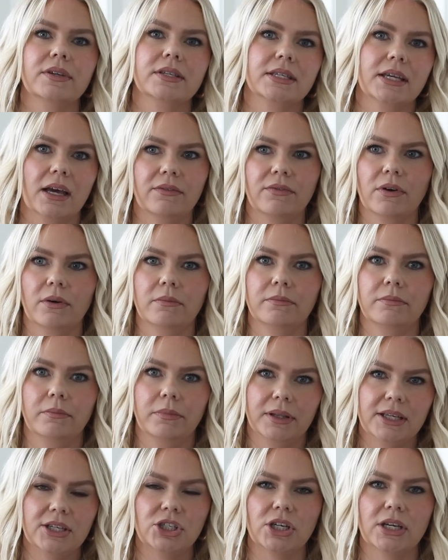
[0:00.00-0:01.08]
aside from
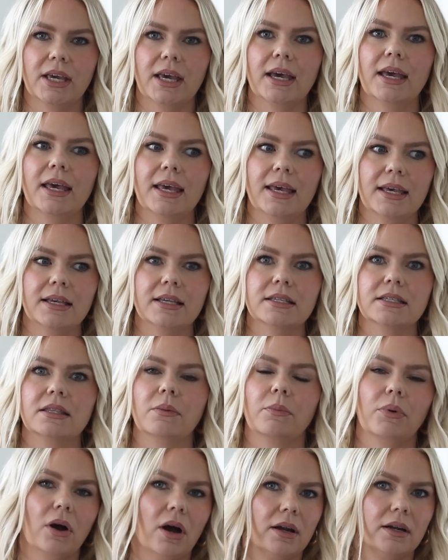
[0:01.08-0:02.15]
bleaching it, is the
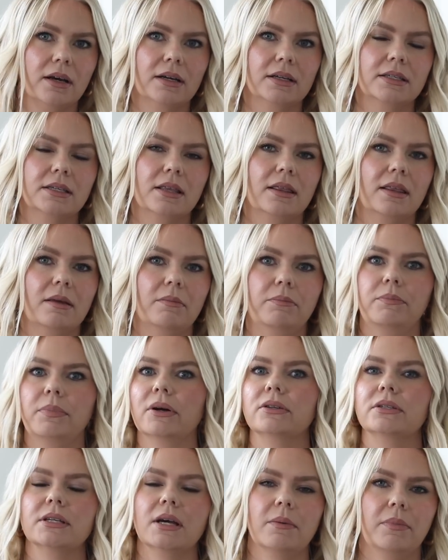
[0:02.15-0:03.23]
product that
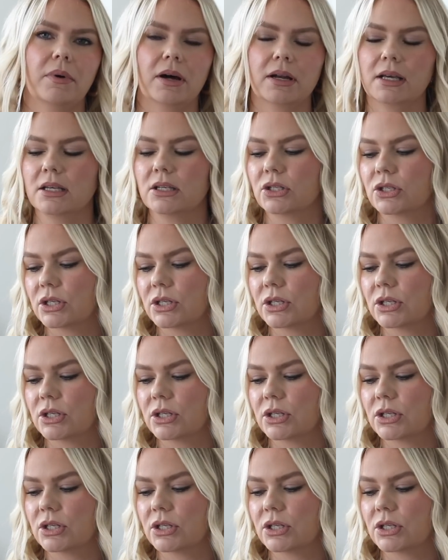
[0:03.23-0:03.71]
built up on it.